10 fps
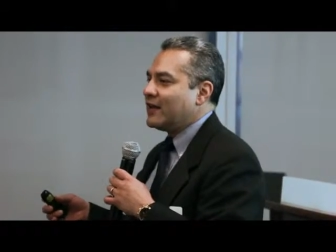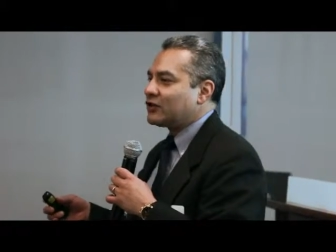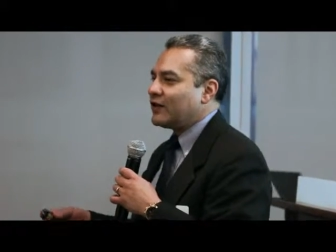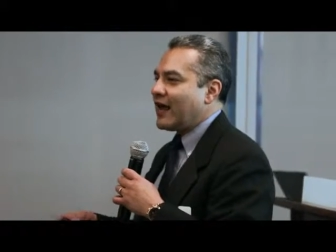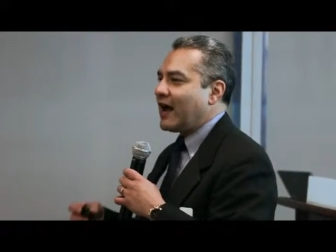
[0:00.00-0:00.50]

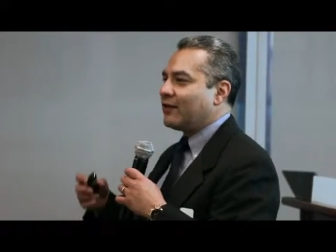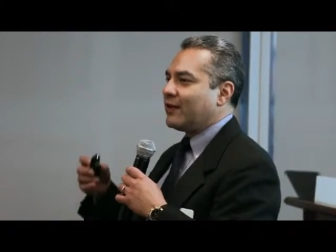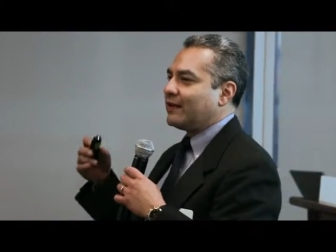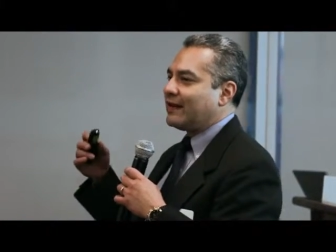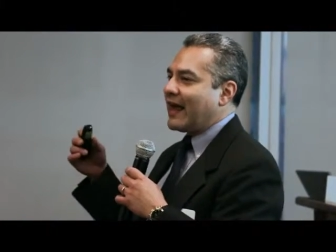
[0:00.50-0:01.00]
So now
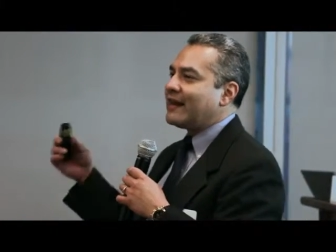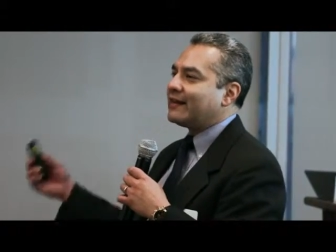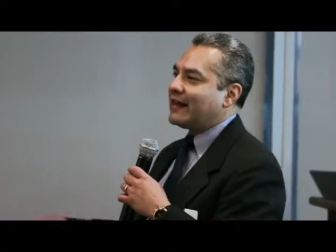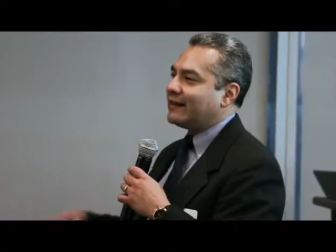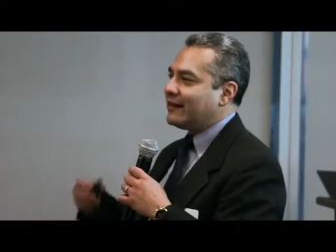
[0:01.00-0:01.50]

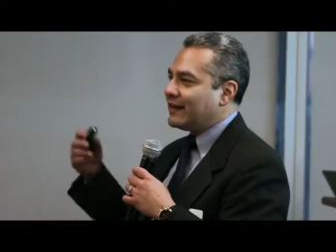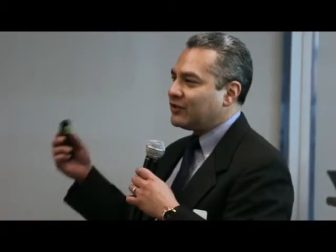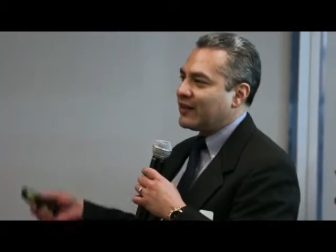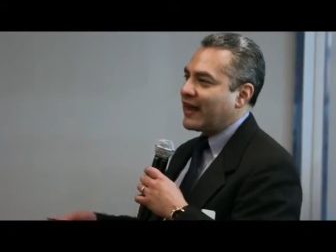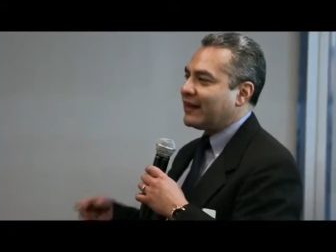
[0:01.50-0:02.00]

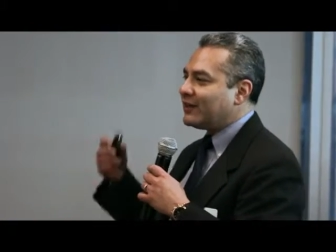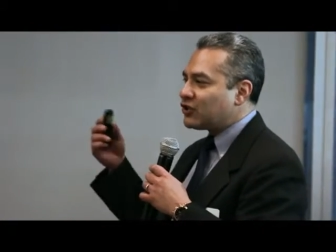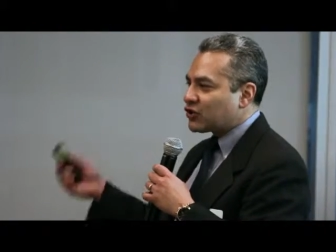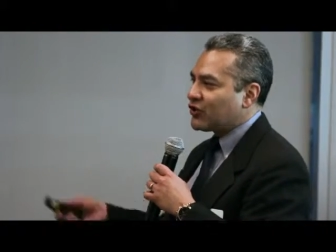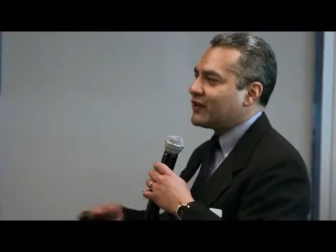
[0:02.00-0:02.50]
that
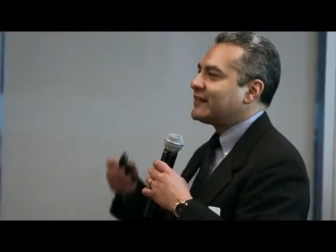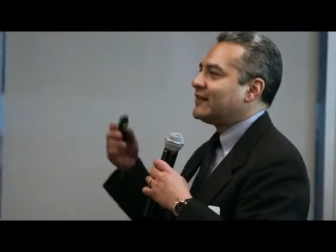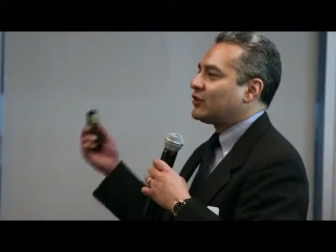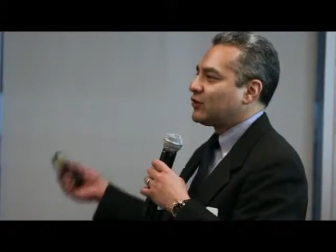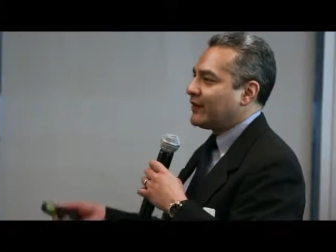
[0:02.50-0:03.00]
insurance
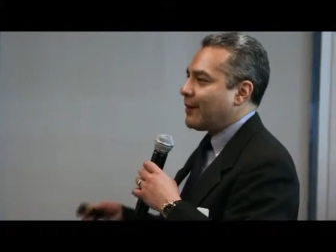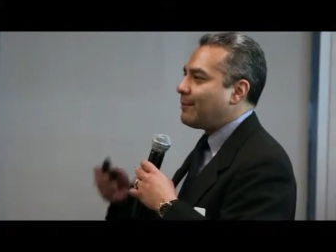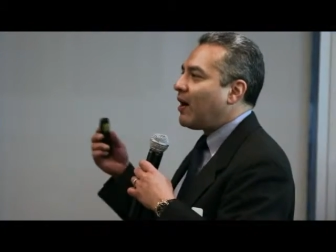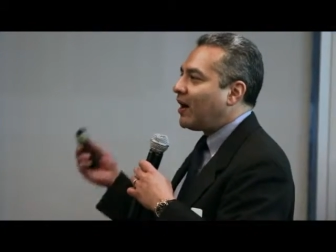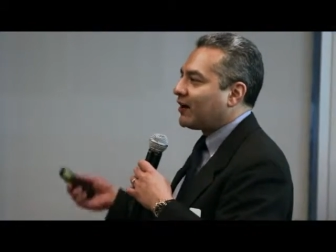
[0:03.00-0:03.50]
industry,
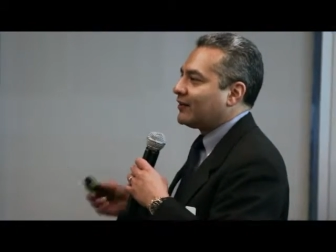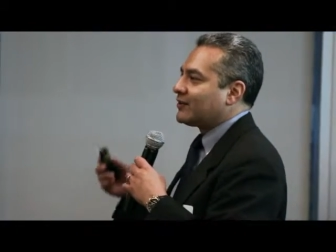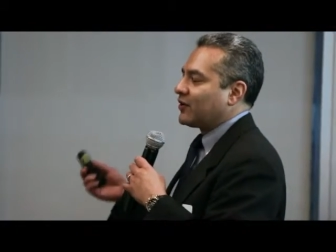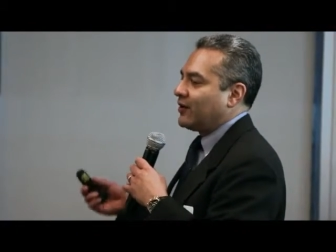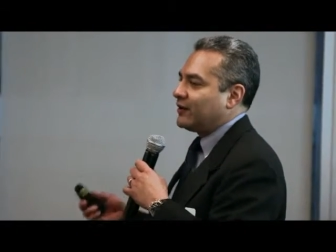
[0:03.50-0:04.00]
that model
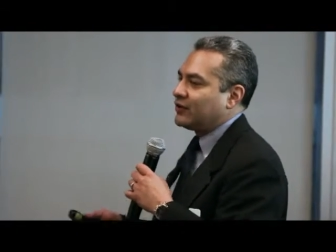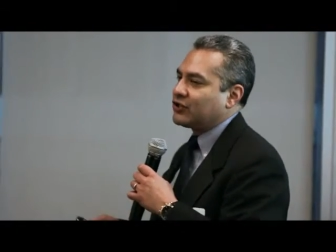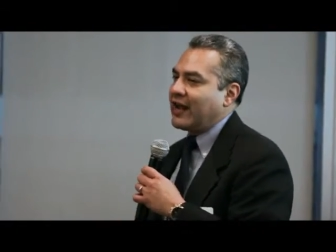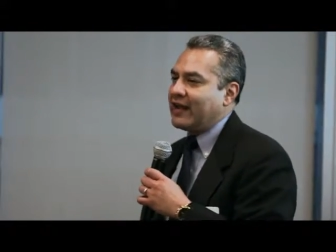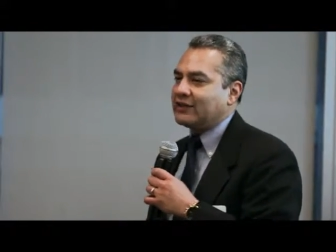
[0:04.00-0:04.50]
is starting to
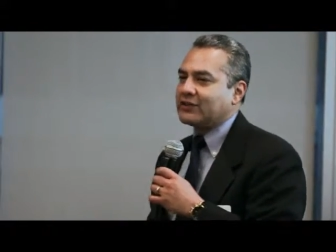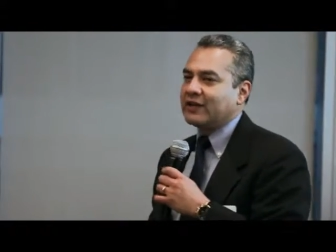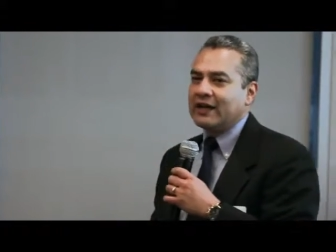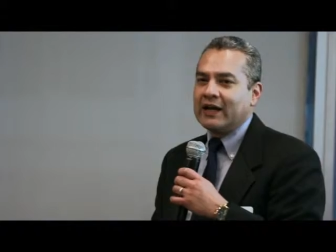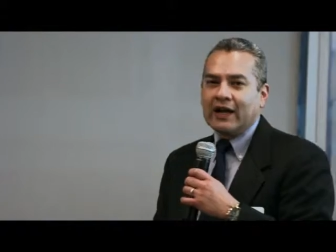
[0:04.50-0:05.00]
change,
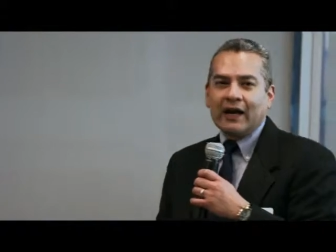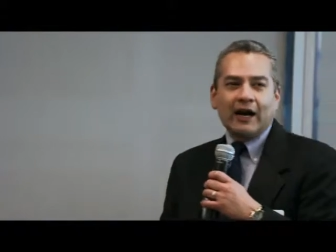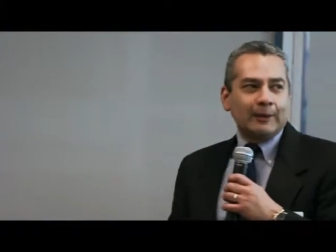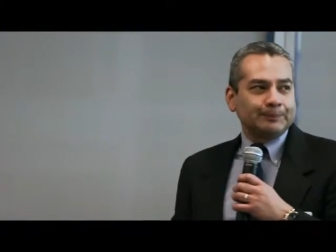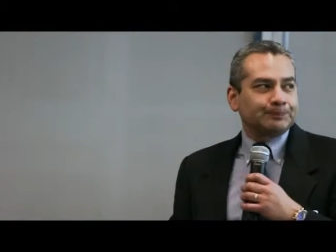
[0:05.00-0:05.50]

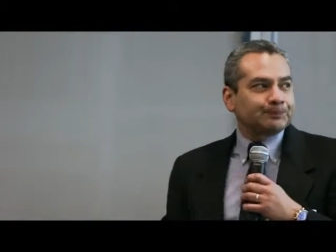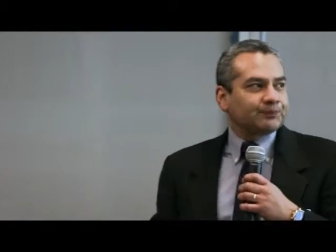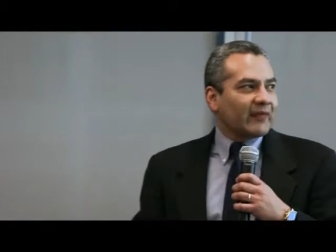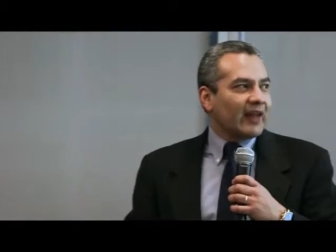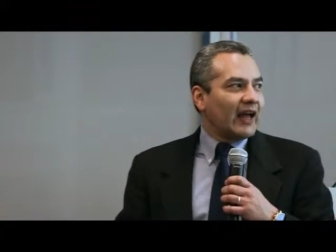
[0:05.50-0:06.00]

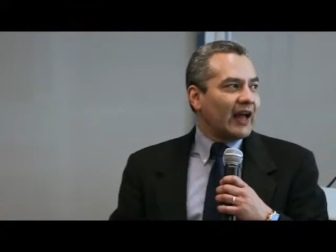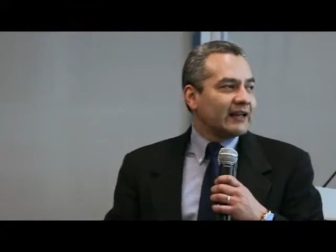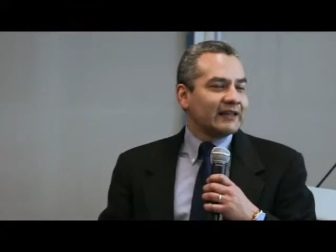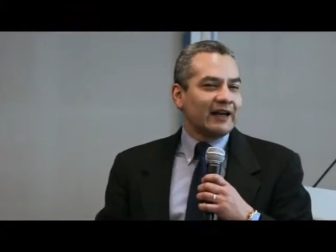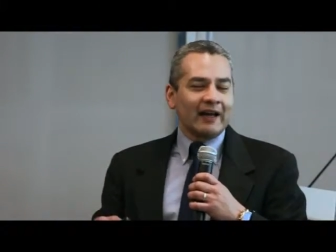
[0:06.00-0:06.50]
and